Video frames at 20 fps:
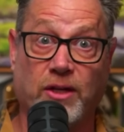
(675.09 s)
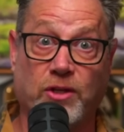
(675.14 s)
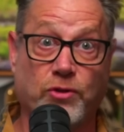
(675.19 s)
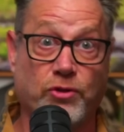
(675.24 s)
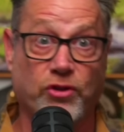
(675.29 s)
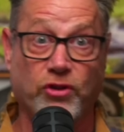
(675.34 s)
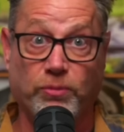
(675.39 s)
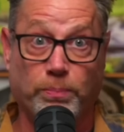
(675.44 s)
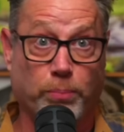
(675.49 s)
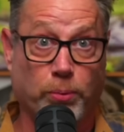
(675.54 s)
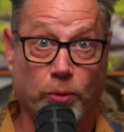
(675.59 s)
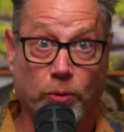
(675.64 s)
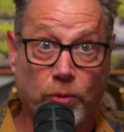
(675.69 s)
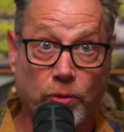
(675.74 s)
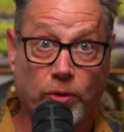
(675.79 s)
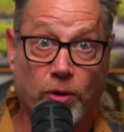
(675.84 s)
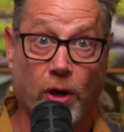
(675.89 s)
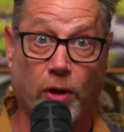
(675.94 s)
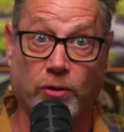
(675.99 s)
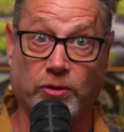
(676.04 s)
You just
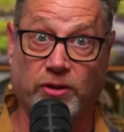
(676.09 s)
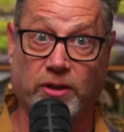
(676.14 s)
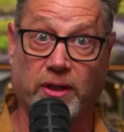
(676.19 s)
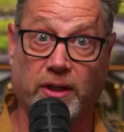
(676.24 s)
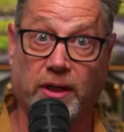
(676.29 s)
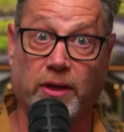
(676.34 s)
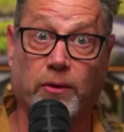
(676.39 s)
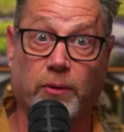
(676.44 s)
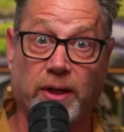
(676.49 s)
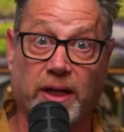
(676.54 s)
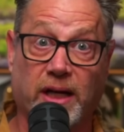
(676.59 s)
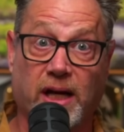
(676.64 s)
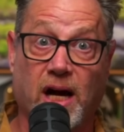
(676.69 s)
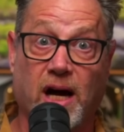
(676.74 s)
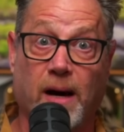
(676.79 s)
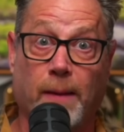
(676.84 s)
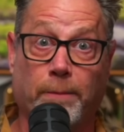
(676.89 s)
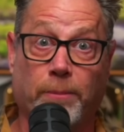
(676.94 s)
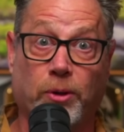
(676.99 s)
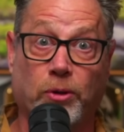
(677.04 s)
brewed those in, a, you know, in a
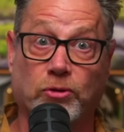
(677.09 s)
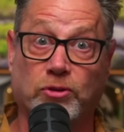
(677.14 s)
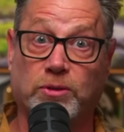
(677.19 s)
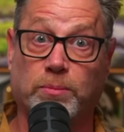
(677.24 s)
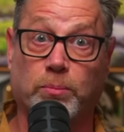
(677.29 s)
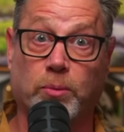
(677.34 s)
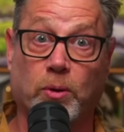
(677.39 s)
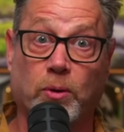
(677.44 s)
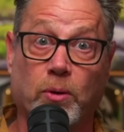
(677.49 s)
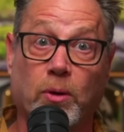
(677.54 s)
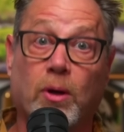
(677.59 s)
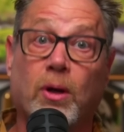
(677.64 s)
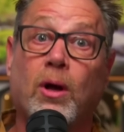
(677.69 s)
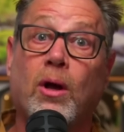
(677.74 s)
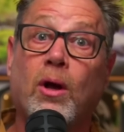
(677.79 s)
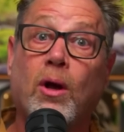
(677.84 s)
compost brewer.